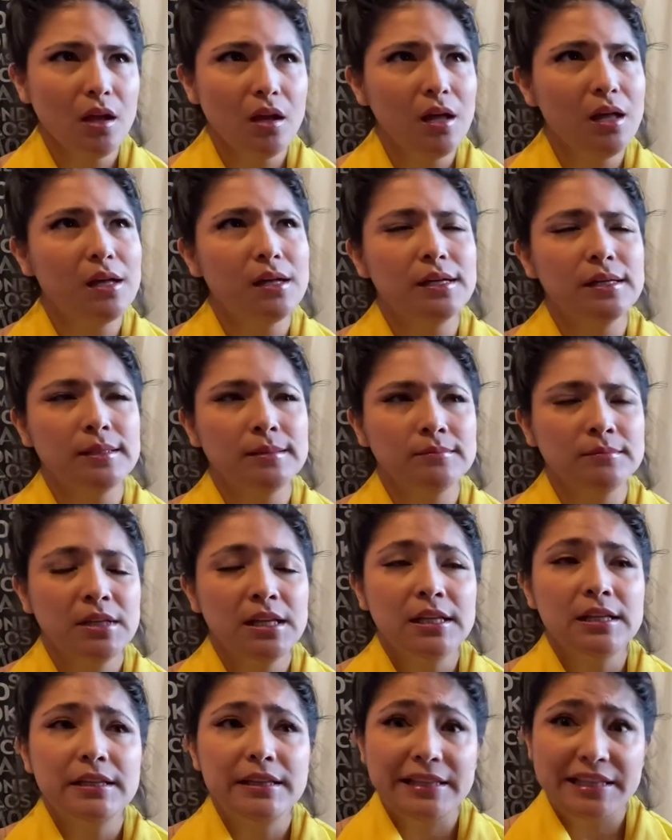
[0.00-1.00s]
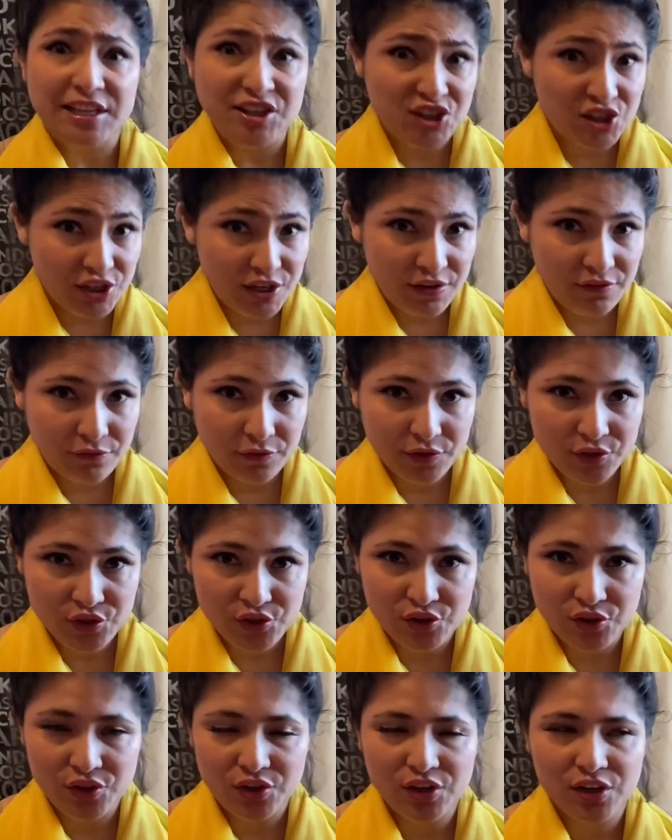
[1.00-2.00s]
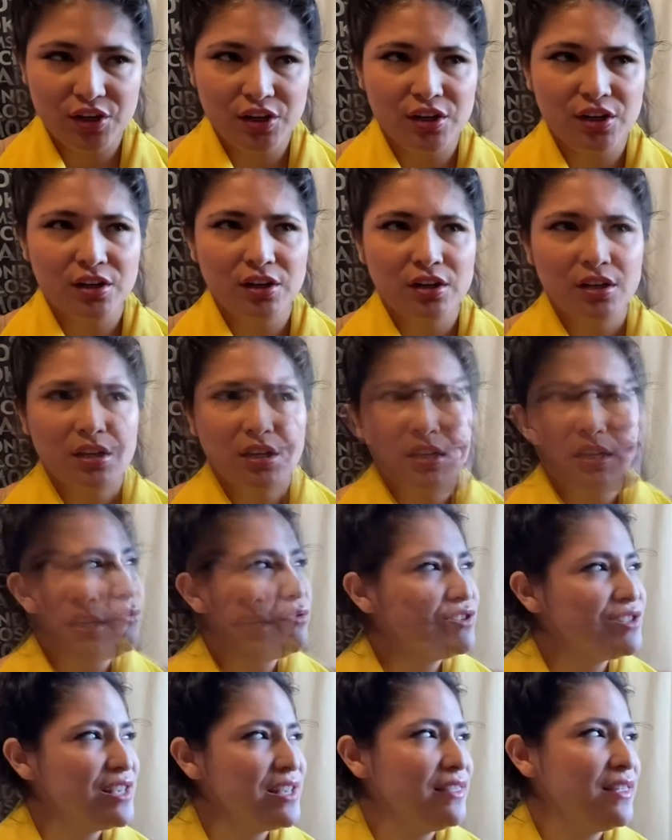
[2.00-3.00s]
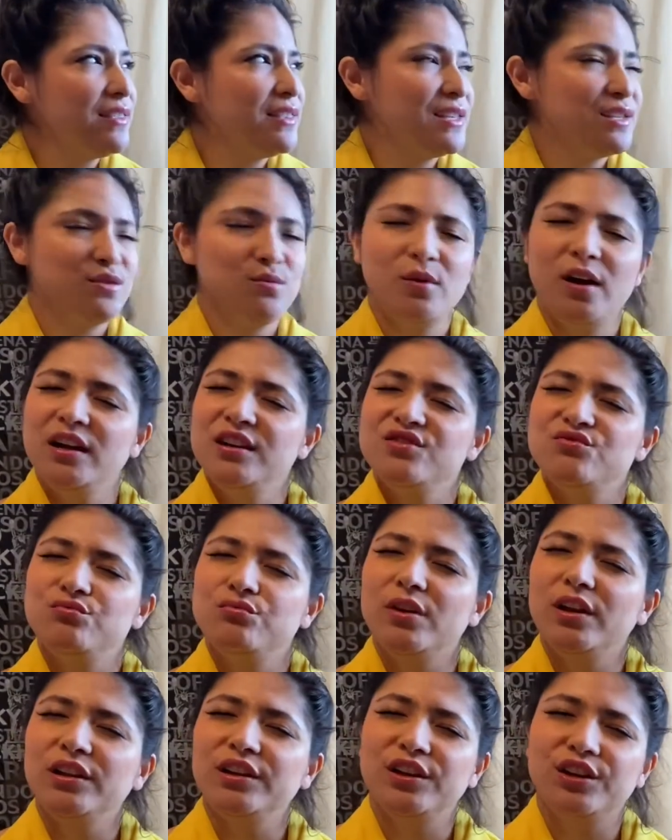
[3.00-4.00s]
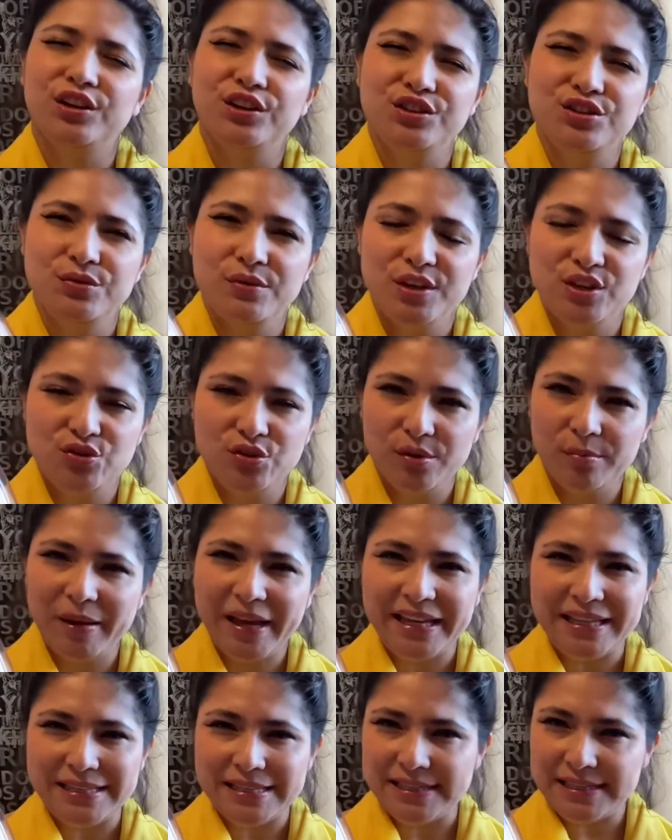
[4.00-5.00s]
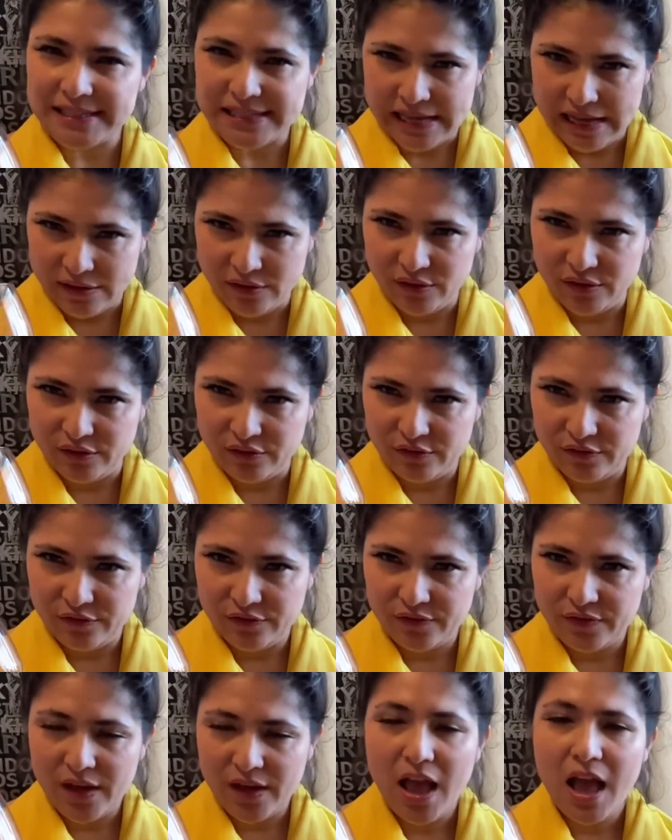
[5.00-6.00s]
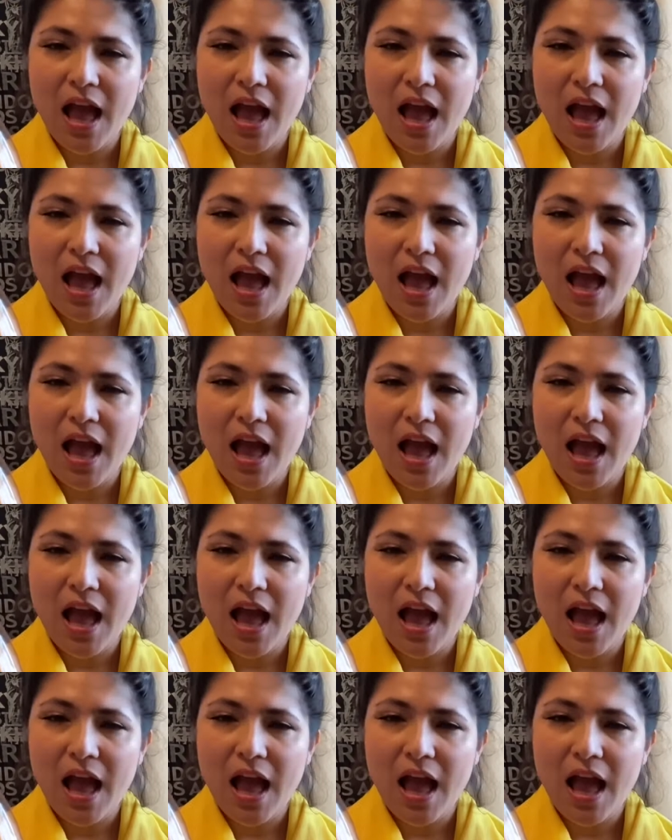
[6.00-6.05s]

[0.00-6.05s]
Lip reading: Lychee for sure. I will say that this wine is really good to enjoy by itself.